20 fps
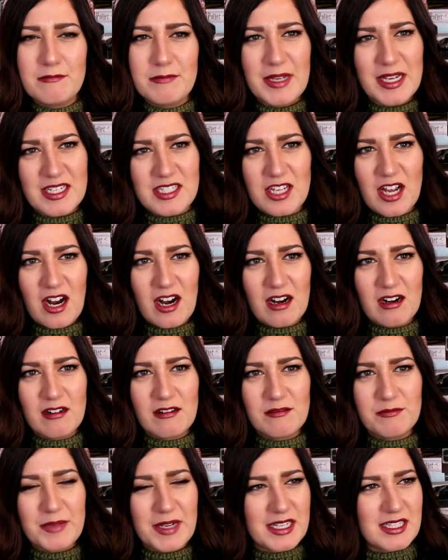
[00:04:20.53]
Pixar?
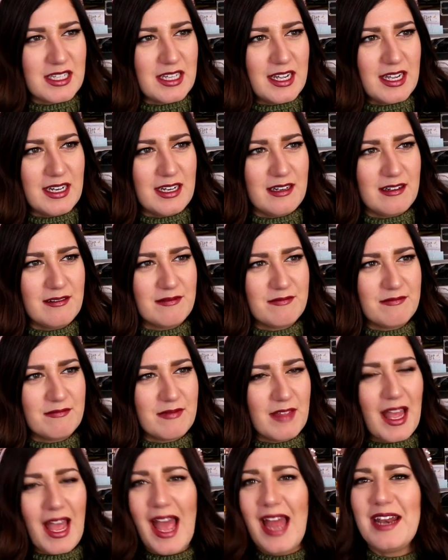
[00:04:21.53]
Pixelated?
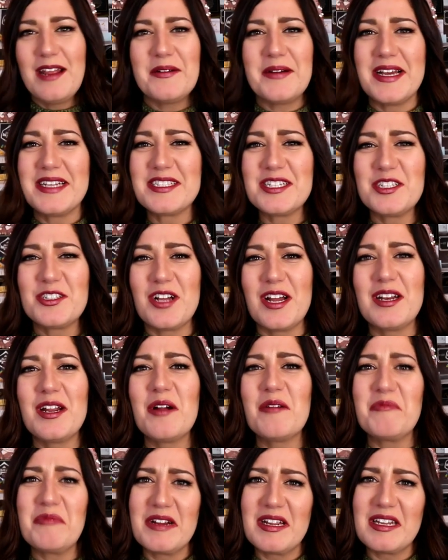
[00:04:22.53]
Anyways, they're drawn
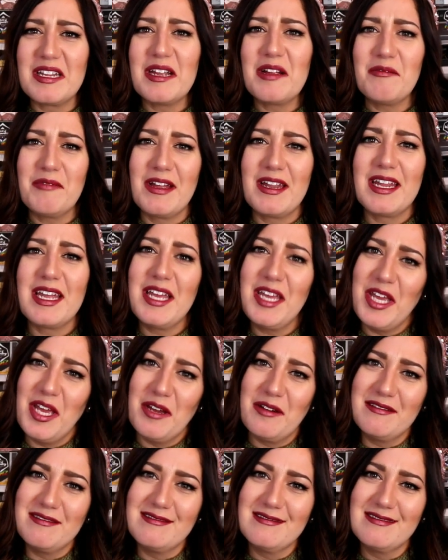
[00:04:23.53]
out really, really
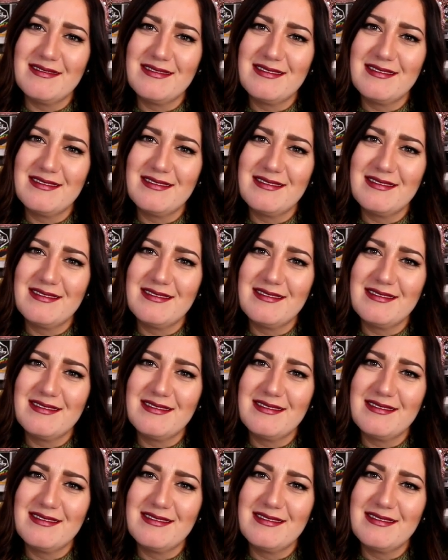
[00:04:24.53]
cute.